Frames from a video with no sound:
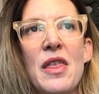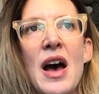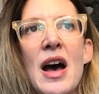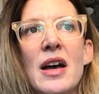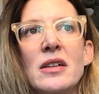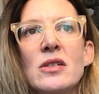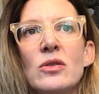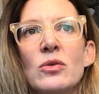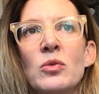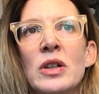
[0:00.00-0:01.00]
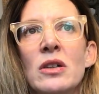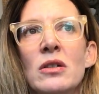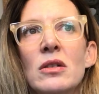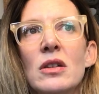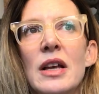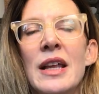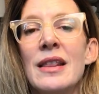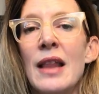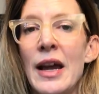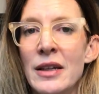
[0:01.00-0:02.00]
that will
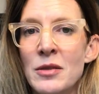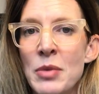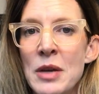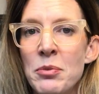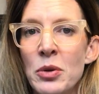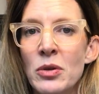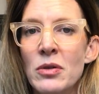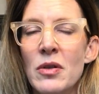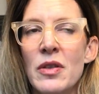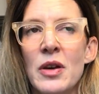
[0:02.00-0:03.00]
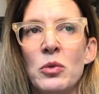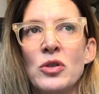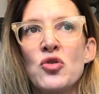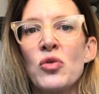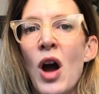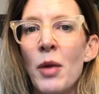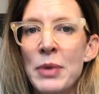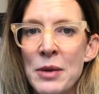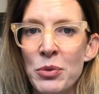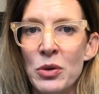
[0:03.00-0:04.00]
enlighten people, that will draw
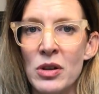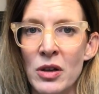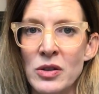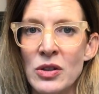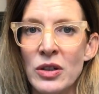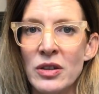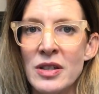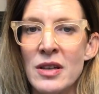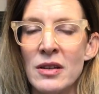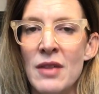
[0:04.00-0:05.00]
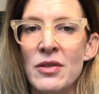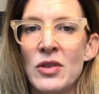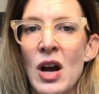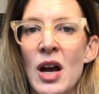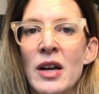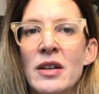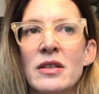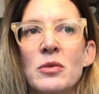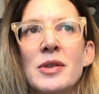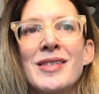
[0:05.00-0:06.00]
people closer to the love of God,
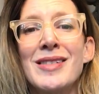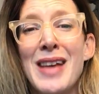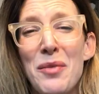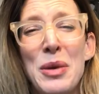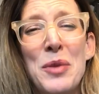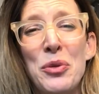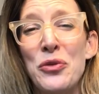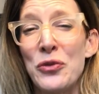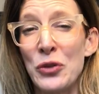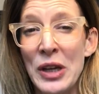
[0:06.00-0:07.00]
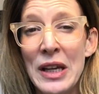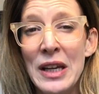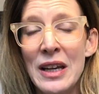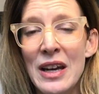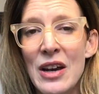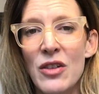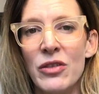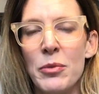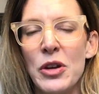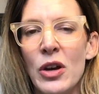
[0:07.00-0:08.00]
that will set people free
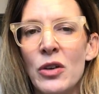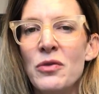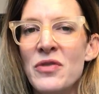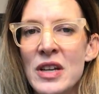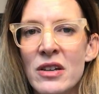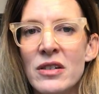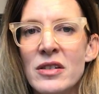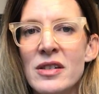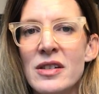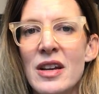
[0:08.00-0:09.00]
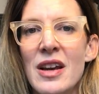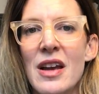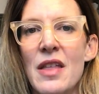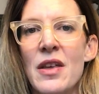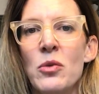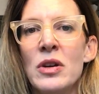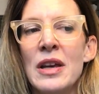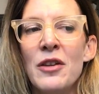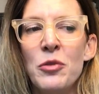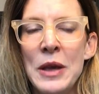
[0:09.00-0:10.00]
from their own fears, that will
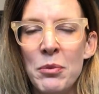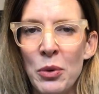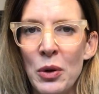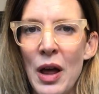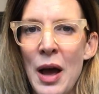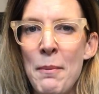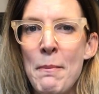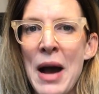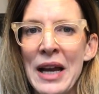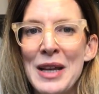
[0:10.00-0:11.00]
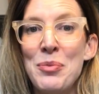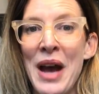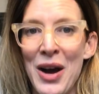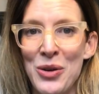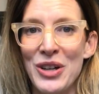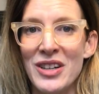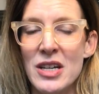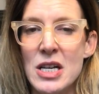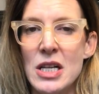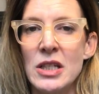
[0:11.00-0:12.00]
give people a mighty power
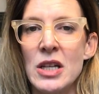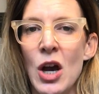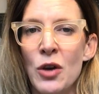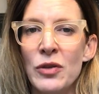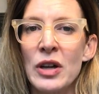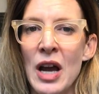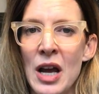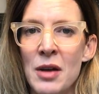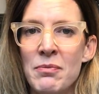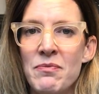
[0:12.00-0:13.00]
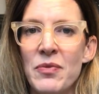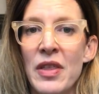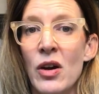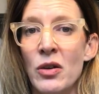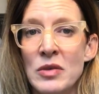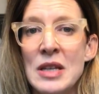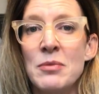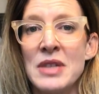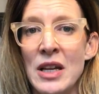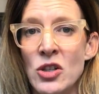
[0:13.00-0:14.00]
to overcome their own
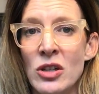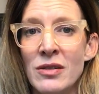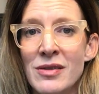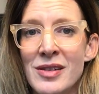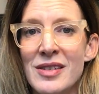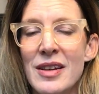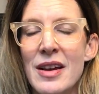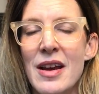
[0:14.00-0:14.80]
temptations